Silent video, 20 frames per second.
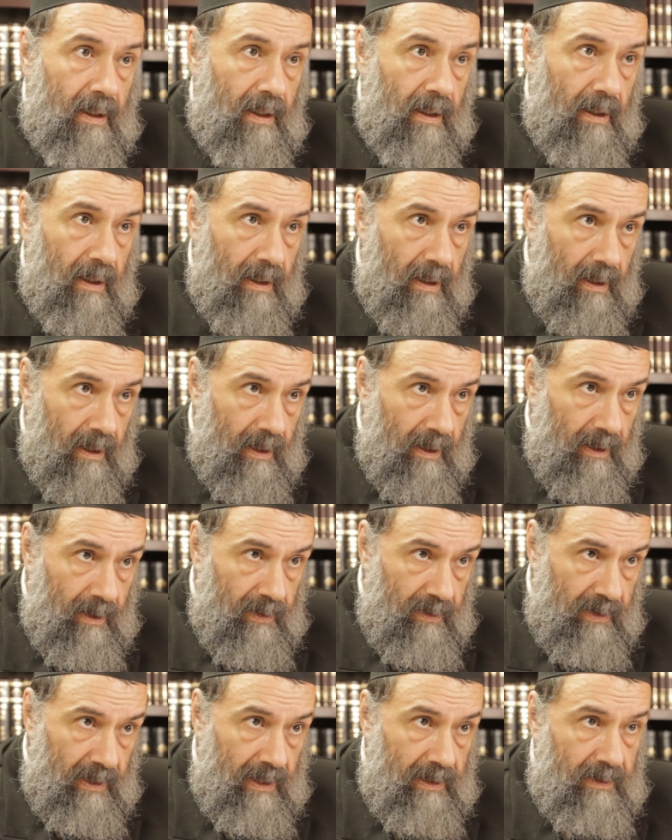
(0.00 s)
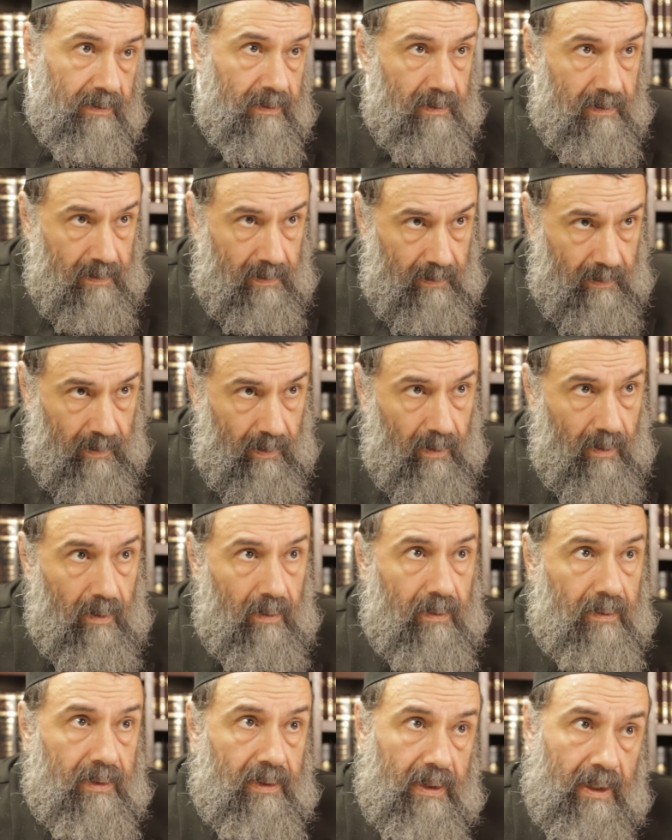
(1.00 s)
that
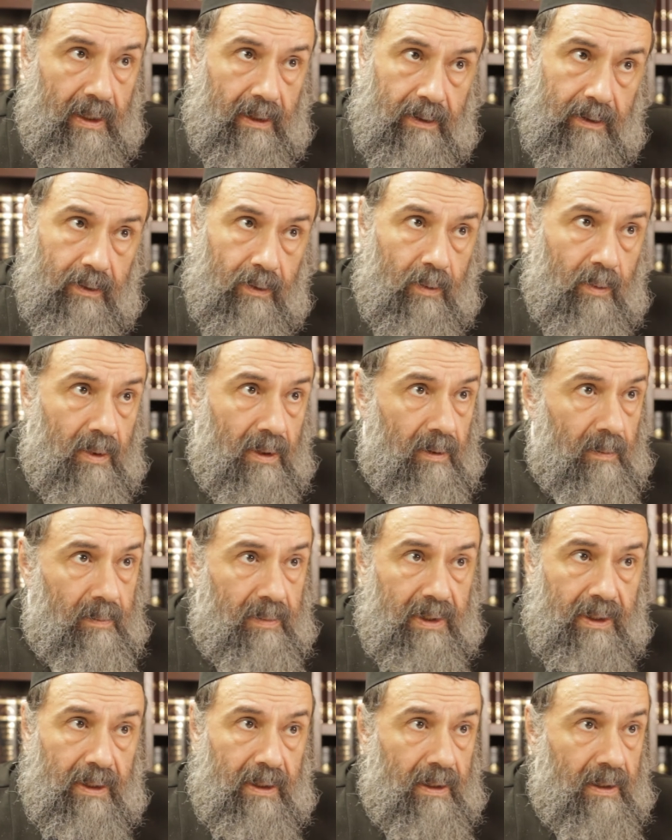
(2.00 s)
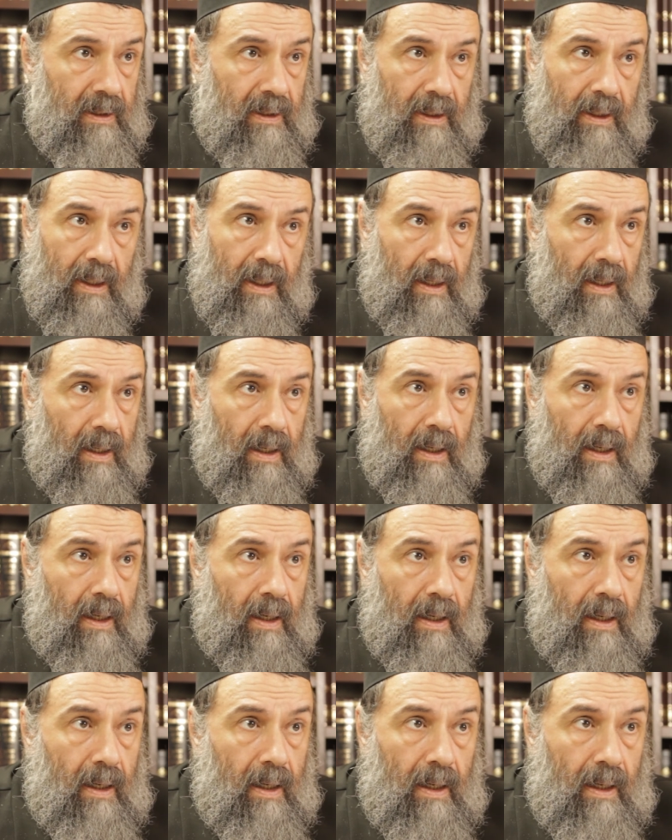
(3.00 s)
old, and you will be
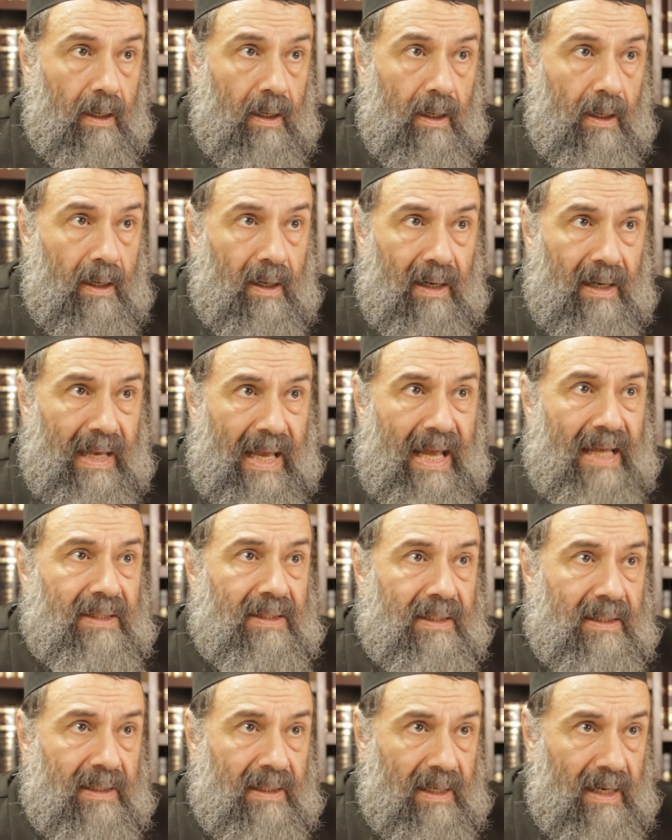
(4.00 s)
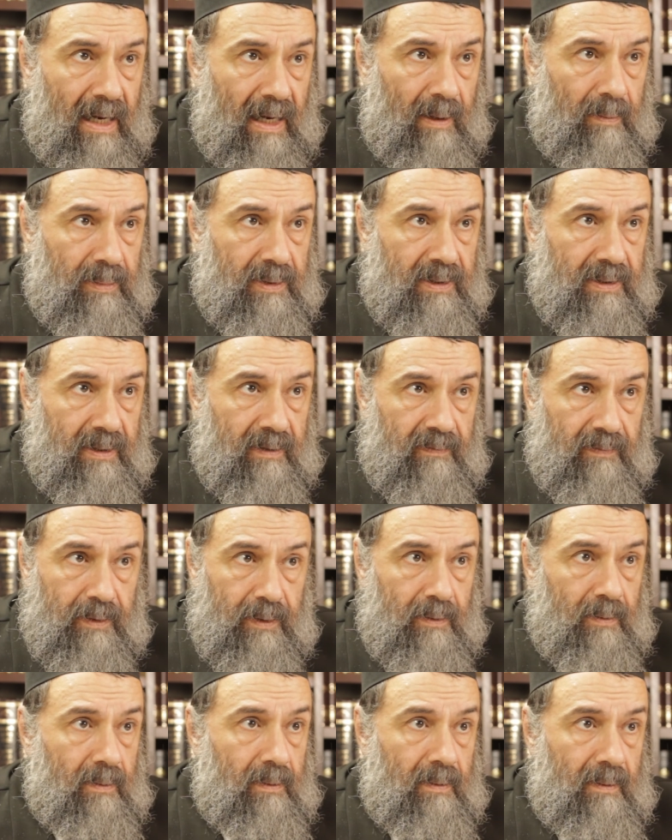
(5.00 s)
handicapped if
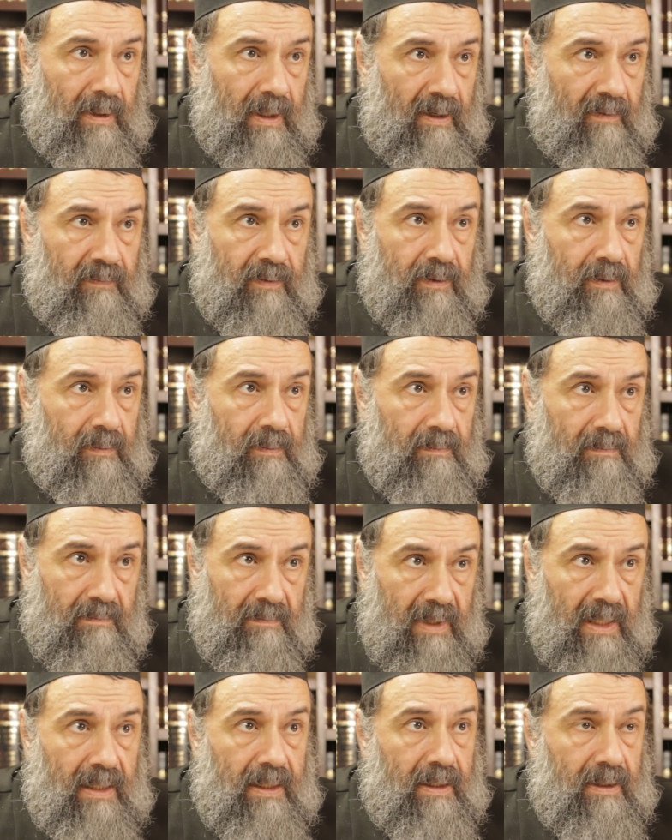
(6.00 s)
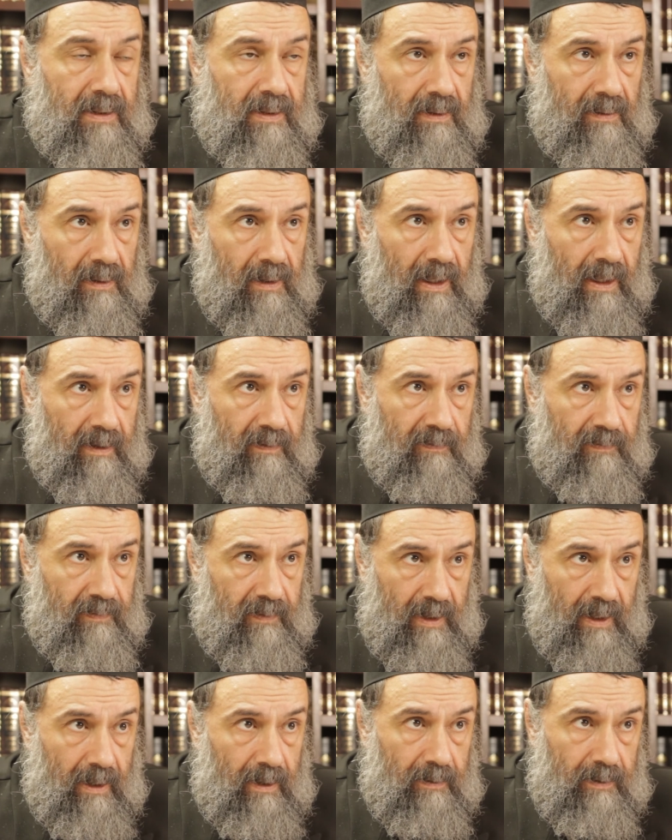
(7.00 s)
you ever make it alive
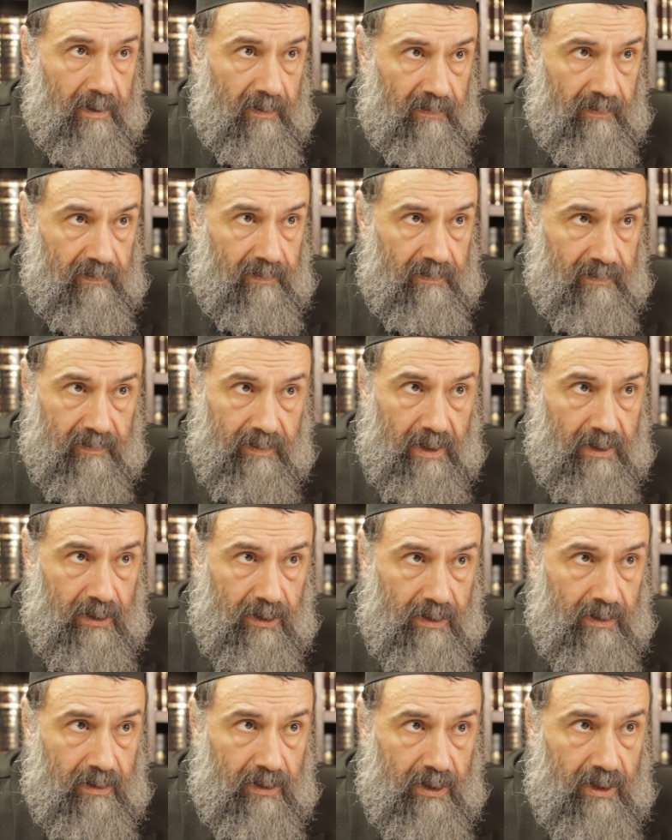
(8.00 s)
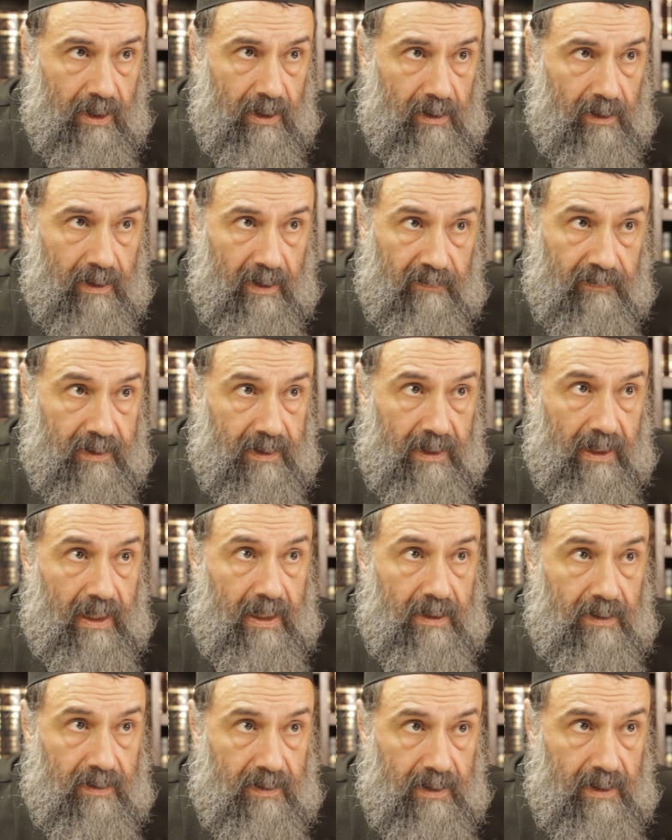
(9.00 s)
out of Russian jail after
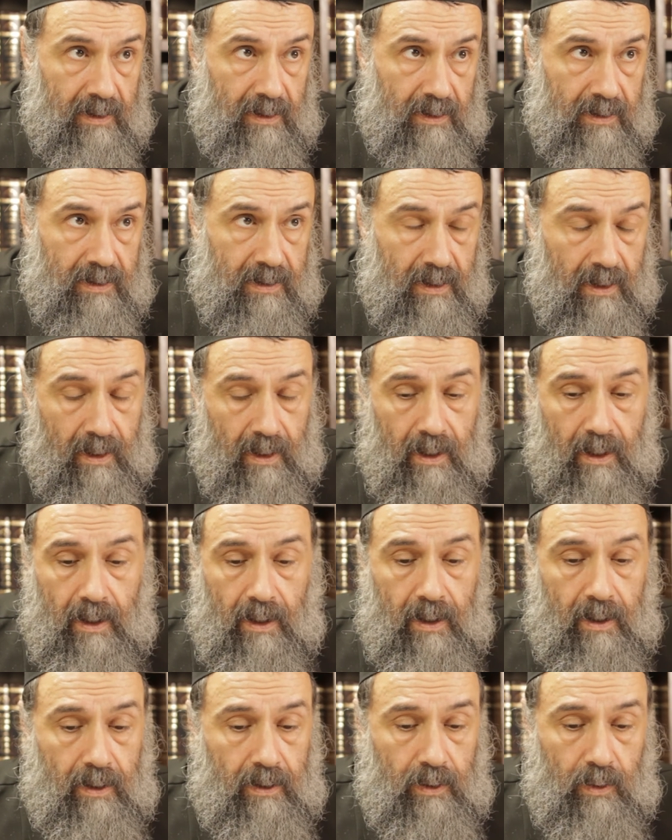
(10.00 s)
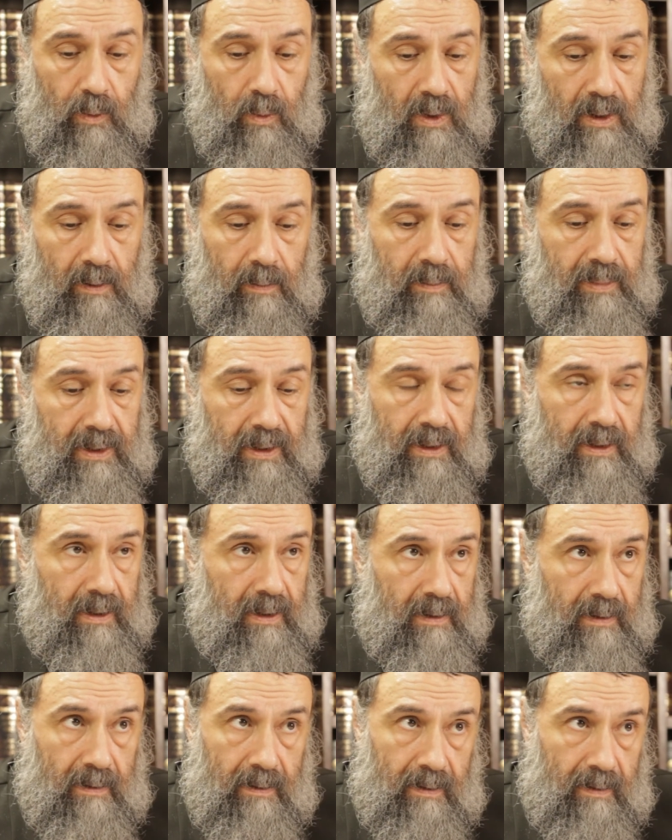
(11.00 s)
8 years. You will
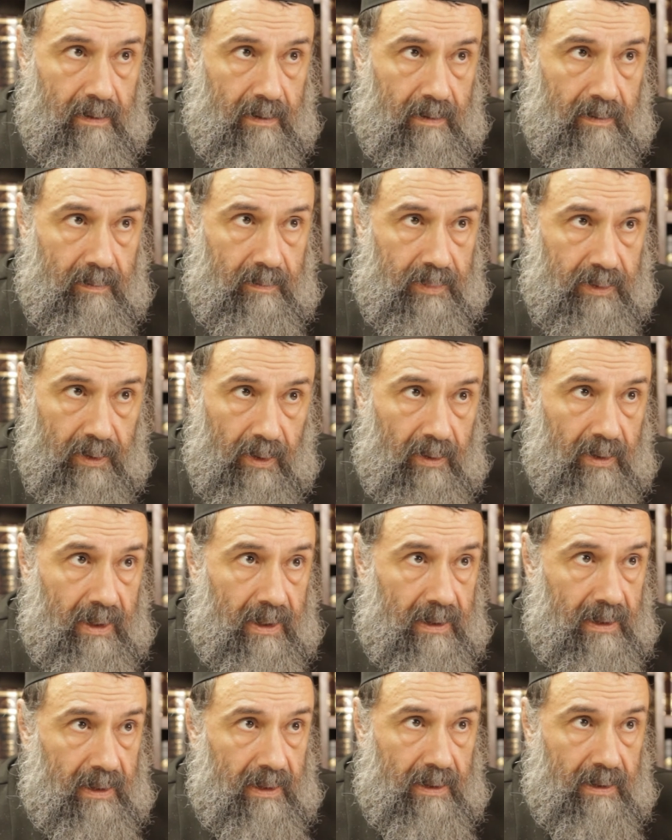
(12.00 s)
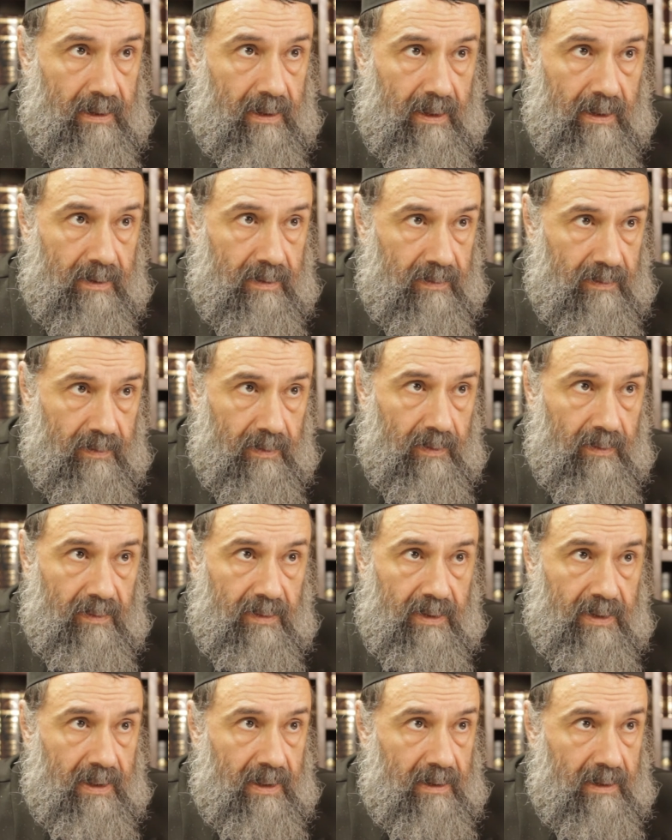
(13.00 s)
be broken and
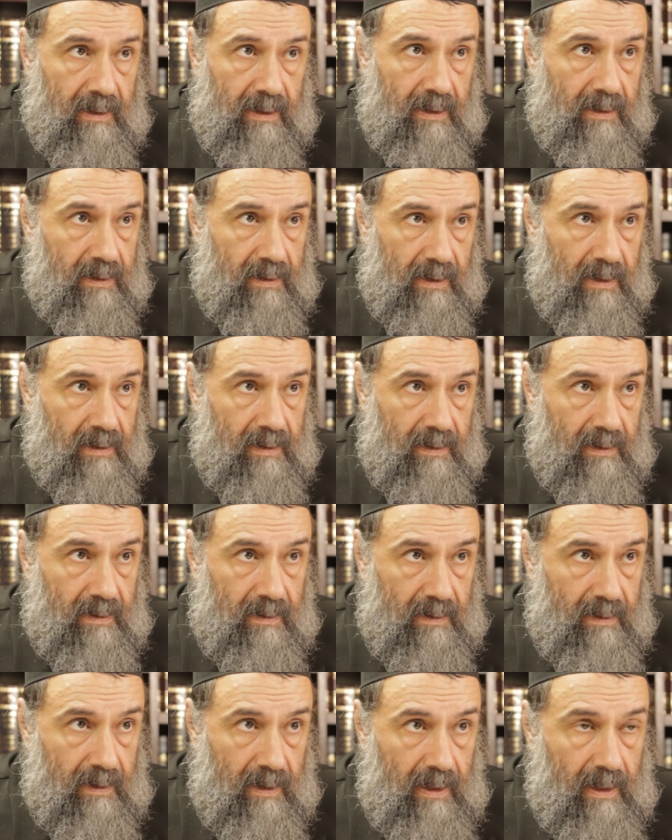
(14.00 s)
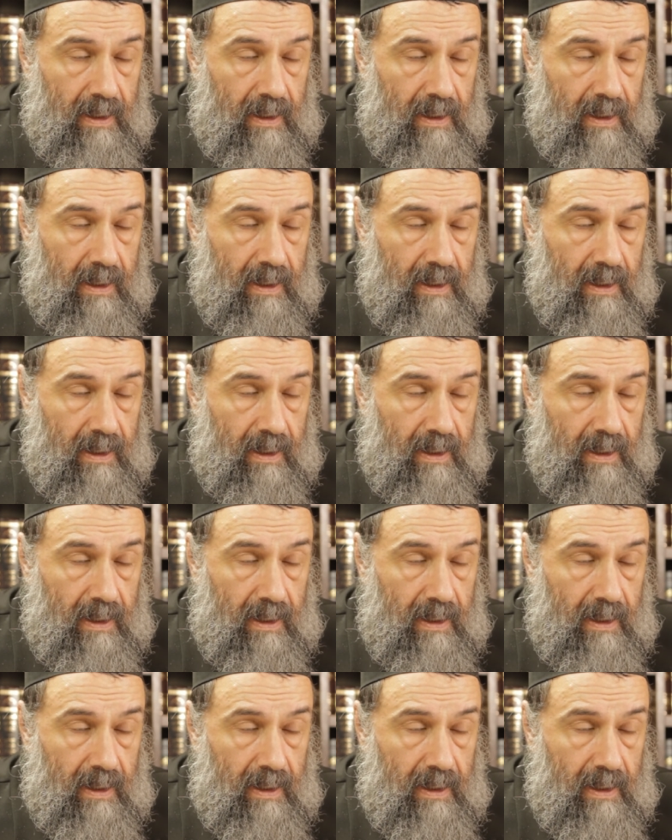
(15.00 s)
ruined, and